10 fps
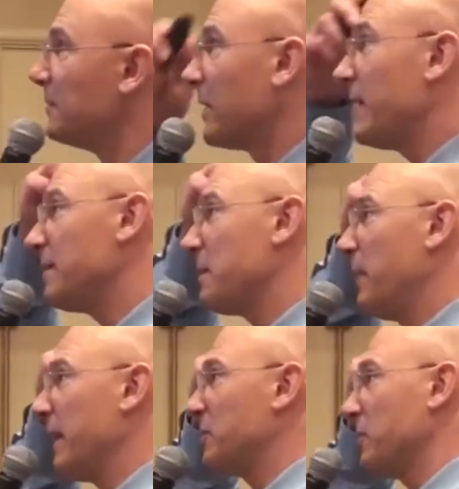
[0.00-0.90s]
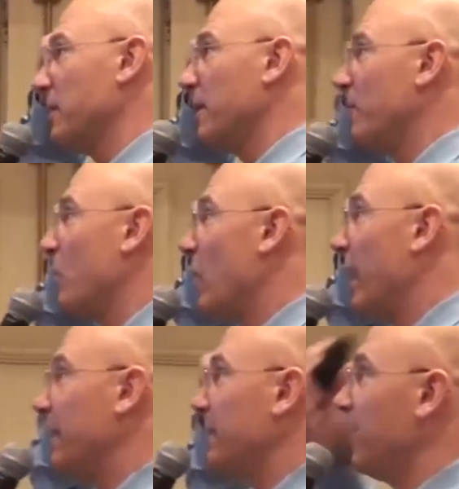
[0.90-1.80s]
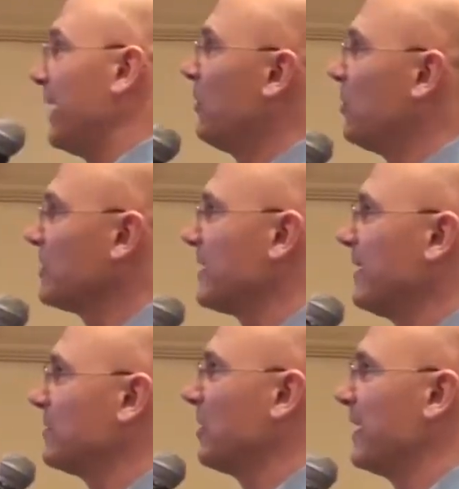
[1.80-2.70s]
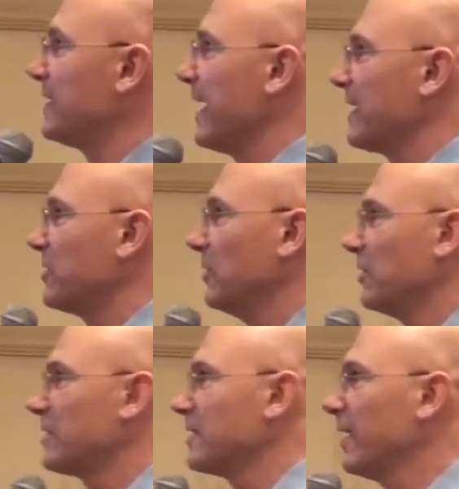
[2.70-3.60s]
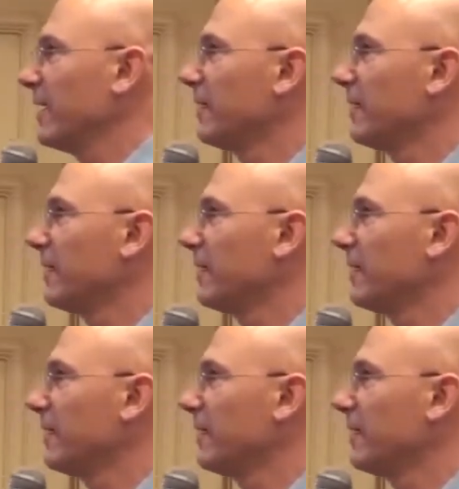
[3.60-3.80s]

So here's a picture of what a wholesale transaction looks like.